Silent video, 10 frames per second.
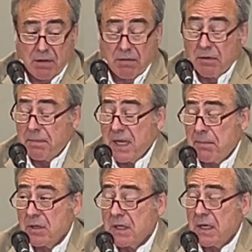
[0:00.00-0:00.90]
The
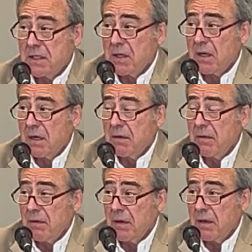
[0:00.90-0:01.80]
papers I saw,
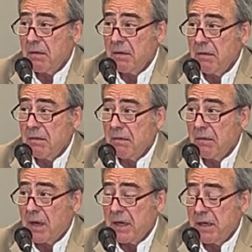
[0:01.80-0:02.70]

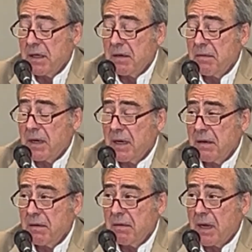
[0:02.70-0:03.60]
I did.
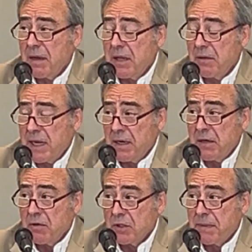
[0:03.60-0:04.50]
And
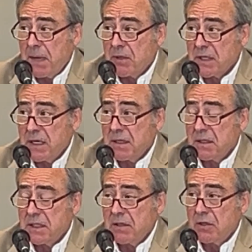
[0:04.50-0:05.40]
in those papers, I didn't
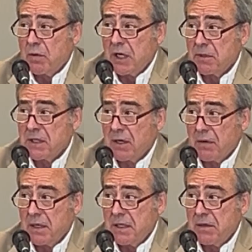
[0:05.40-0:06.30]
see the 20%
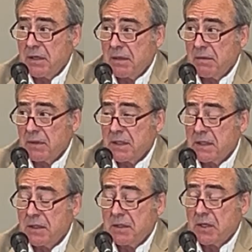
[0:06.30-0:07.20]
criterion
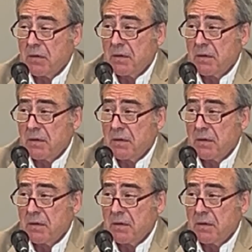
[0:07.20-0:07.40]
listed, so.